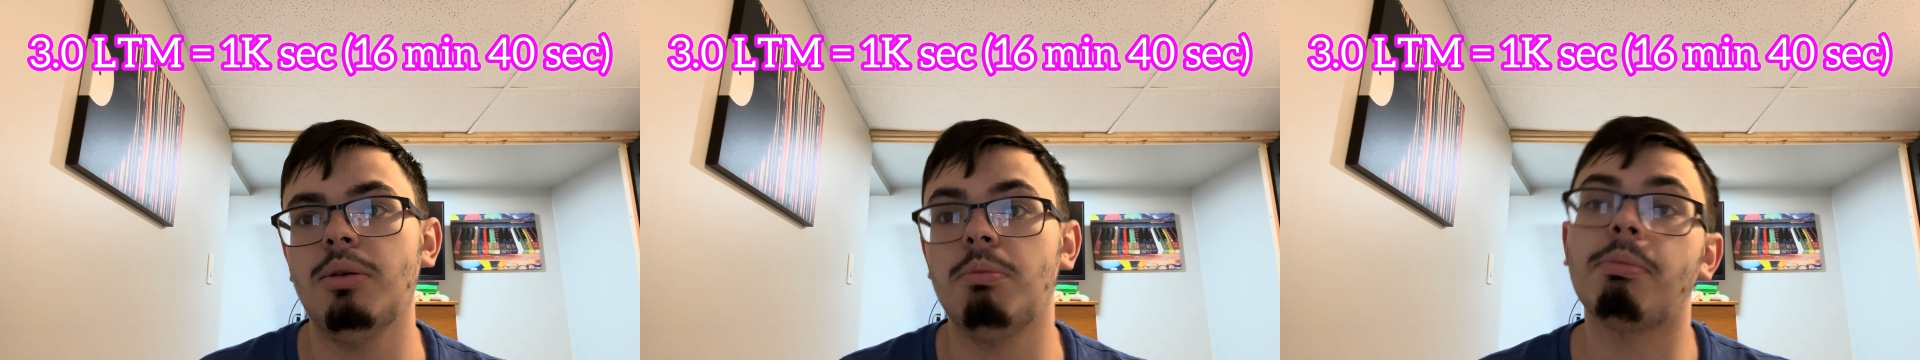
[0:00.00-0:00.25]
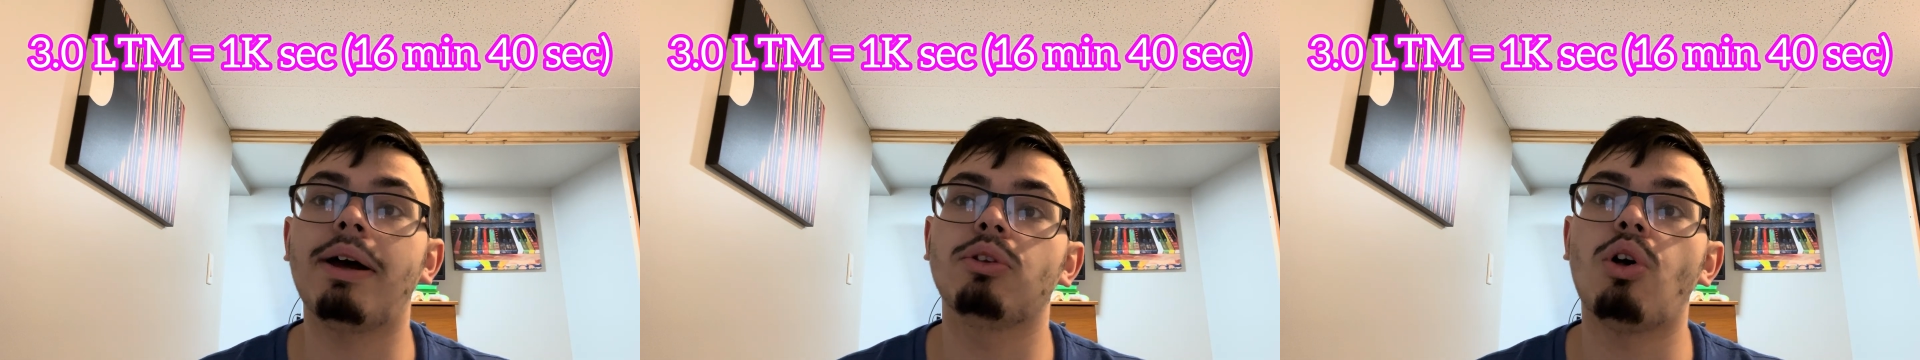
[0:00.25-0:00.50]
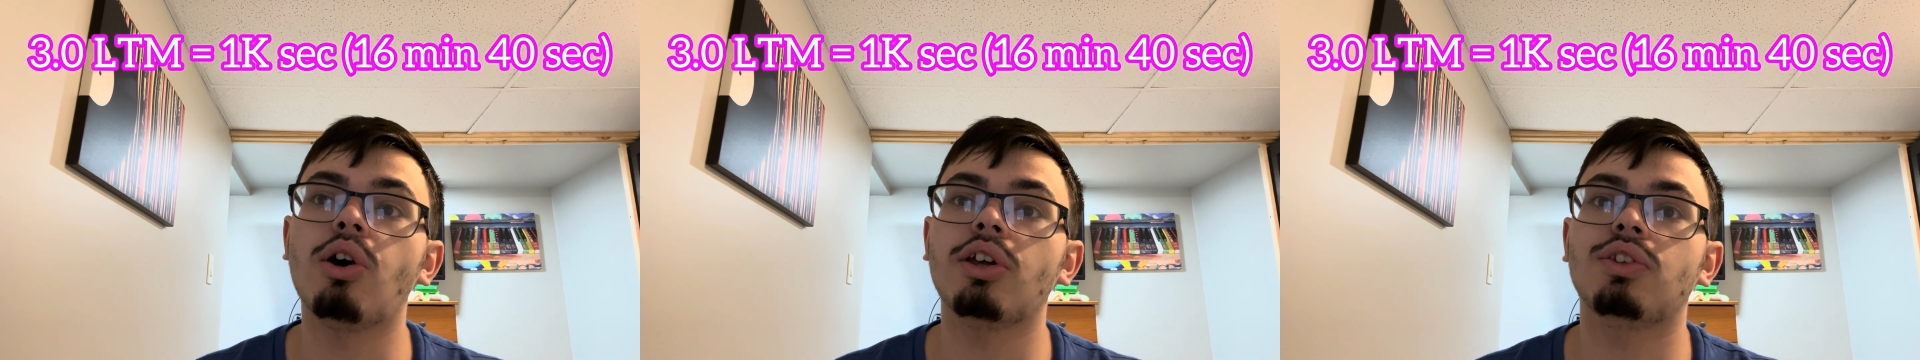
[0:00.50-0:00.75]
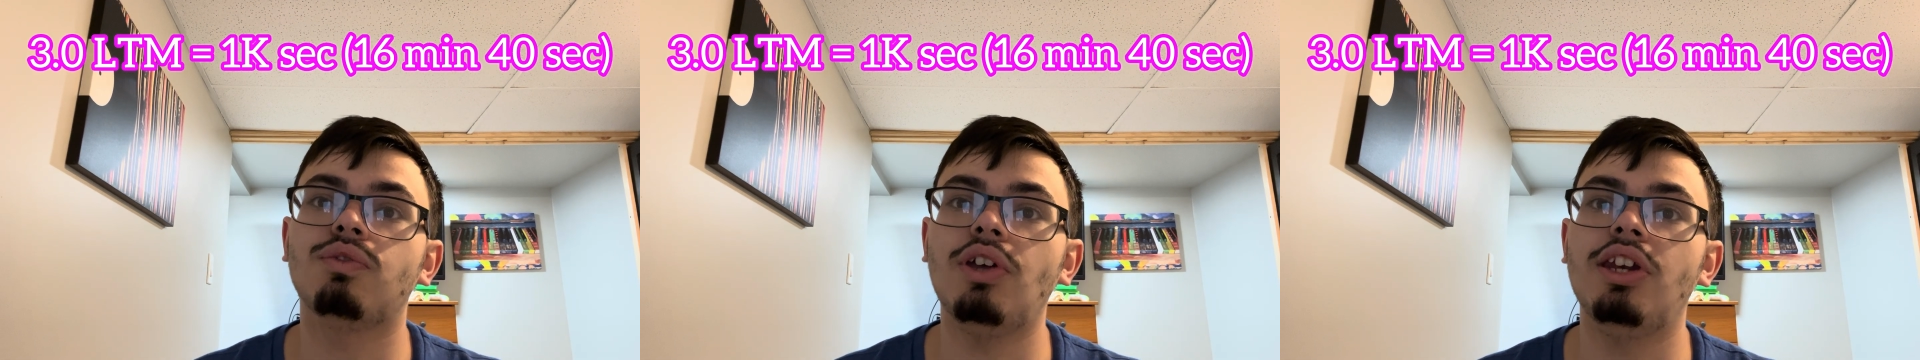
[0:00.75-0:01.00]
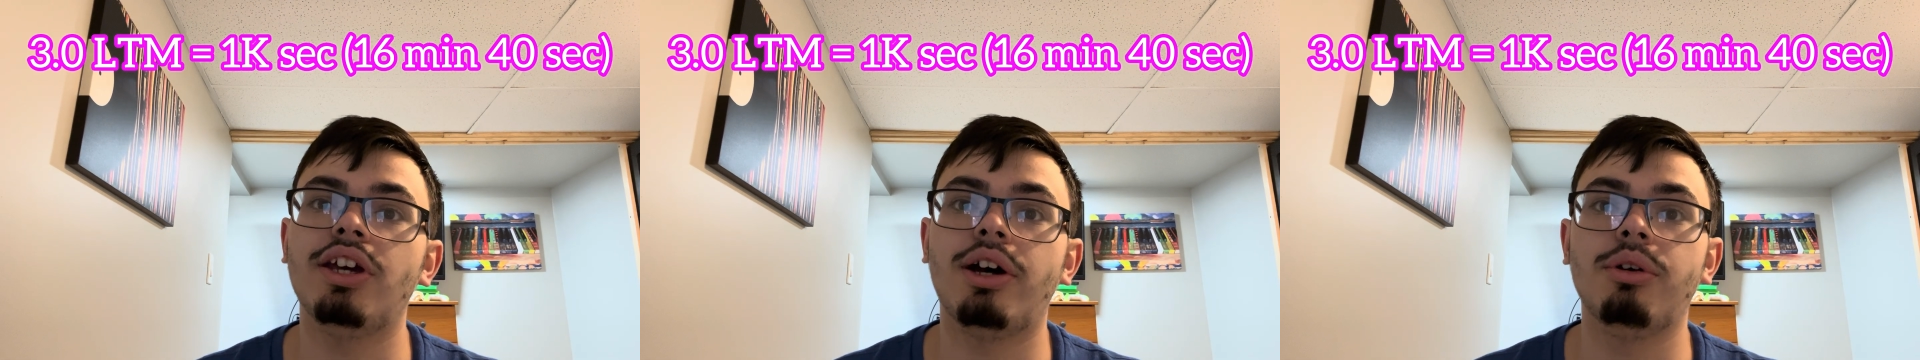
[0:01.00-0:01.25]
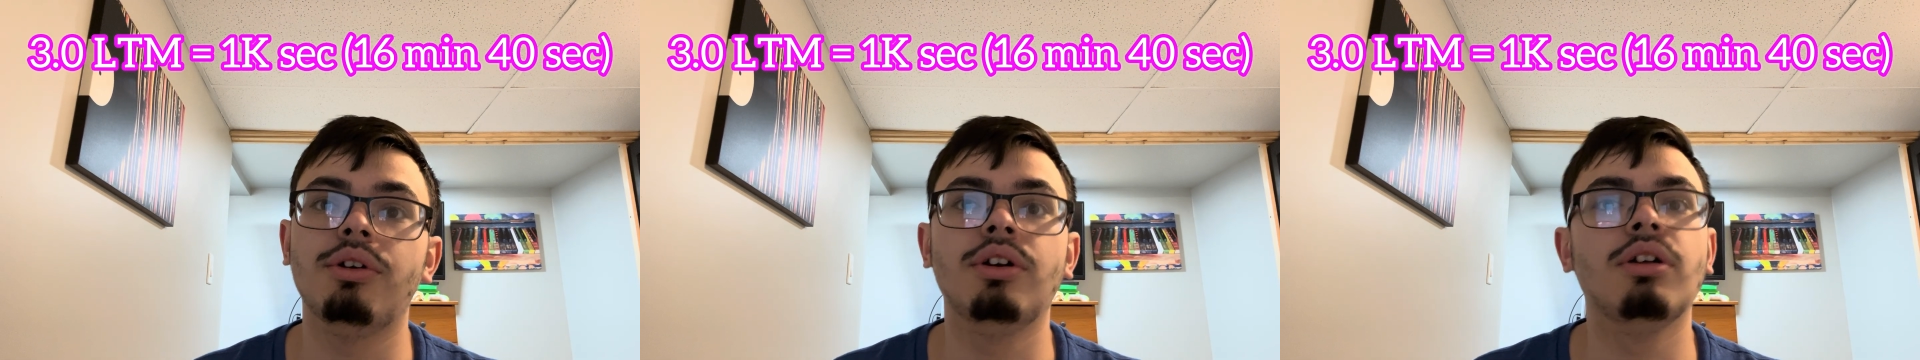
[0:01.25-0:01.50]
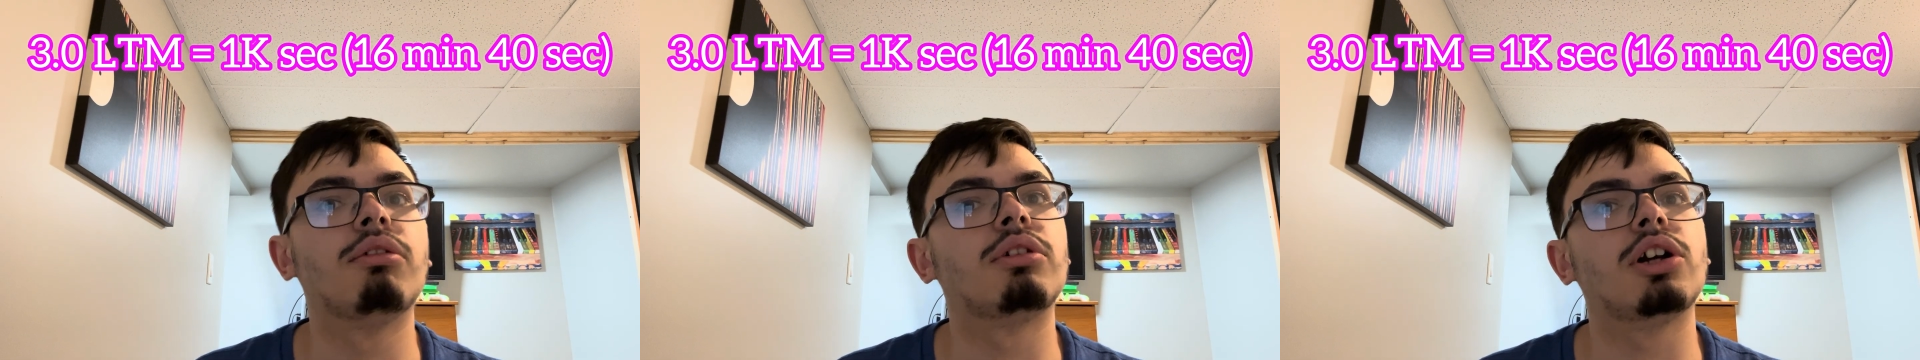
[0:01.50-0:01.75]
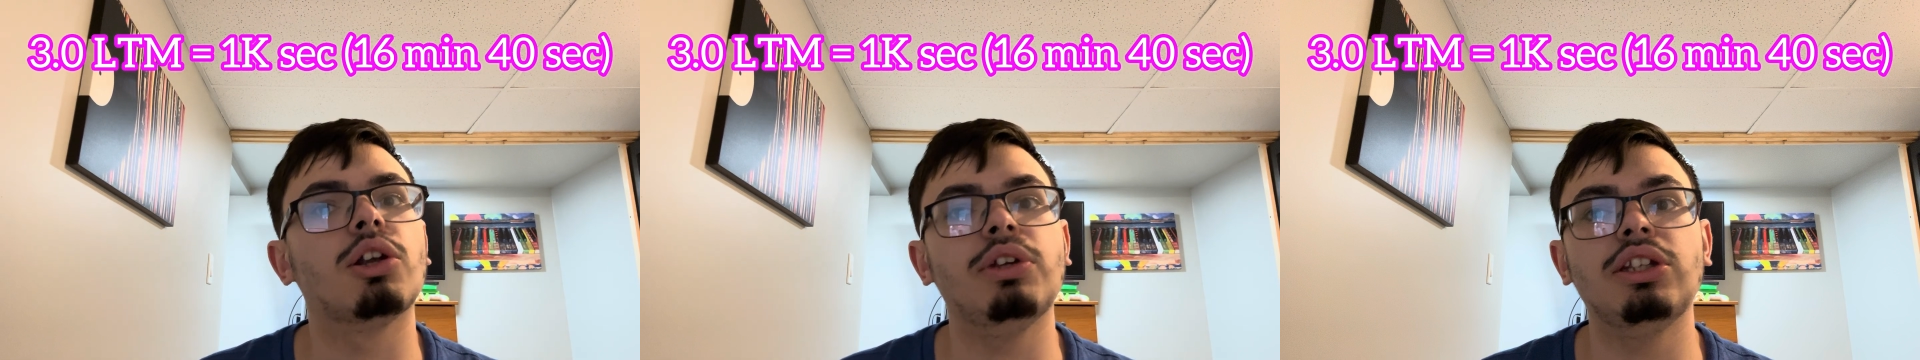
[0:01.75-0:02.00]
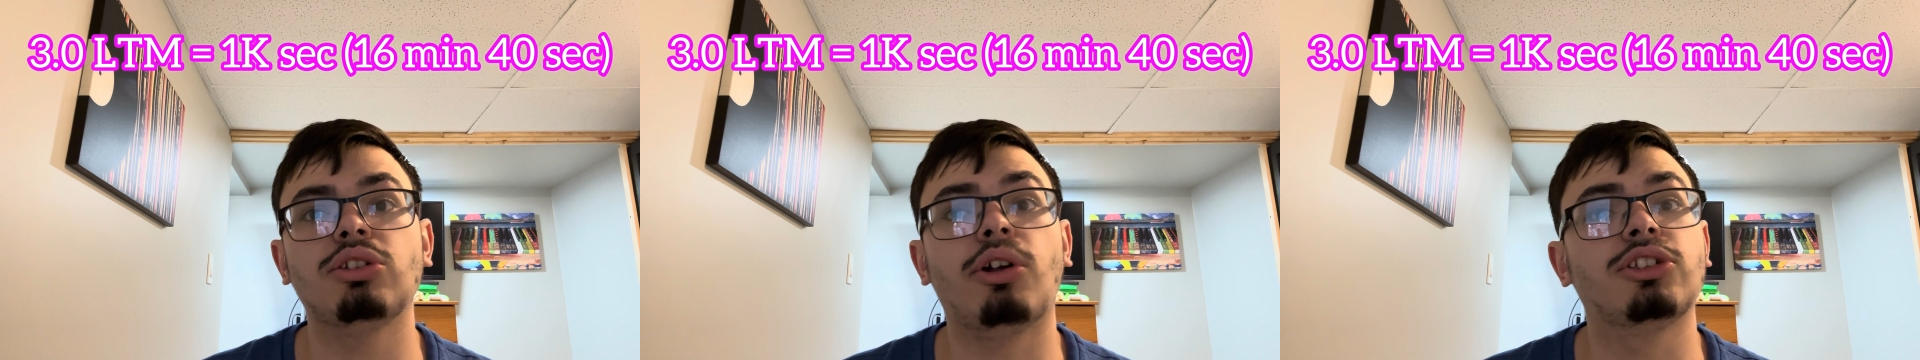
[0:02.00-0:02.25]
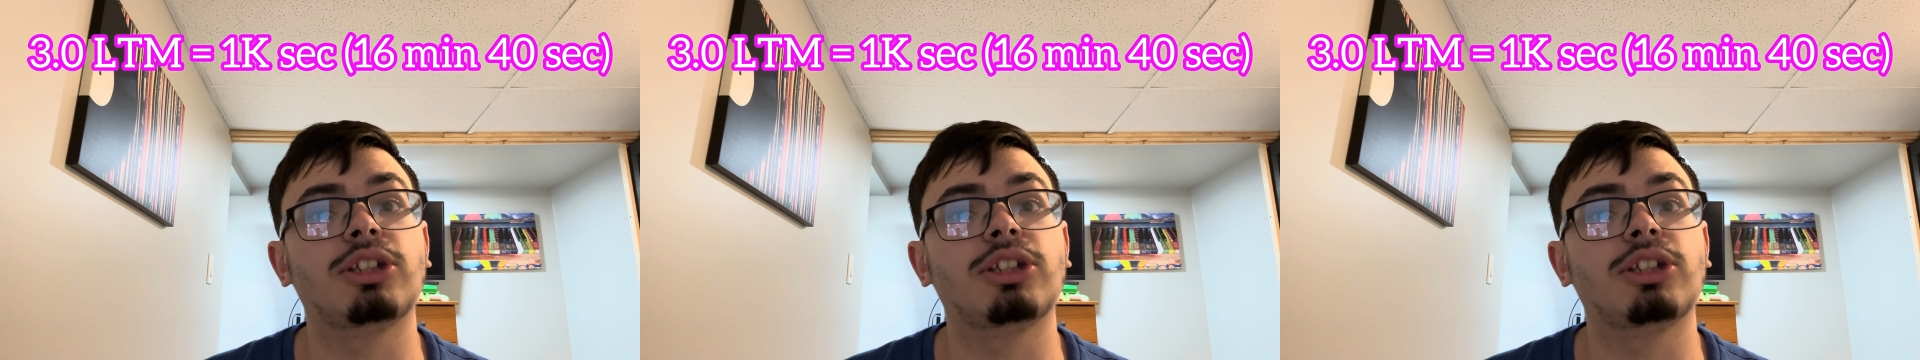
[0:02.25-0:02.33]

My longest video, released on